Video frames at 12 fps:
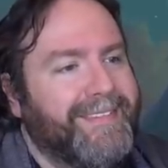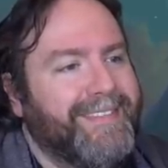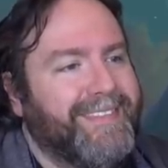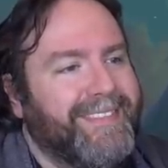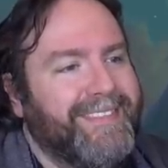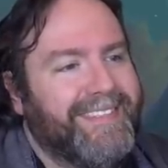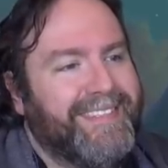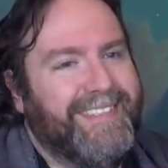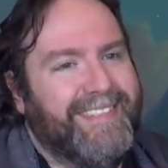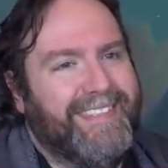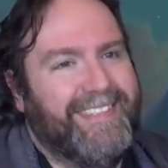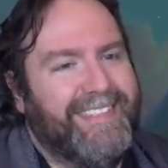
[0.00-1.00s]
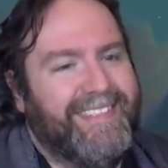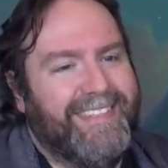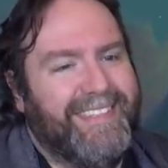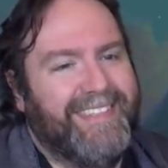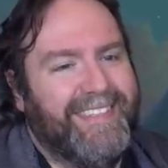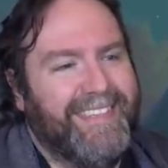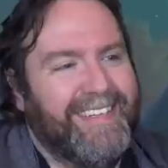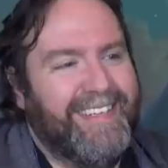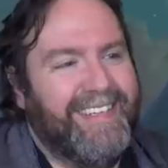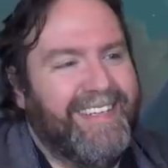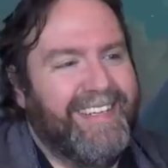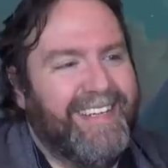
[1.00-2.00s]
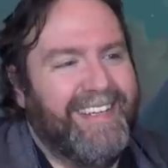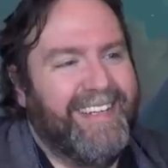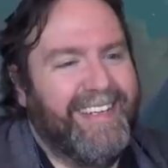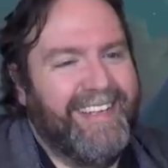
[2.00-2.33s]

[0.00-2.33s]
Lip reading: This person isn't speaking.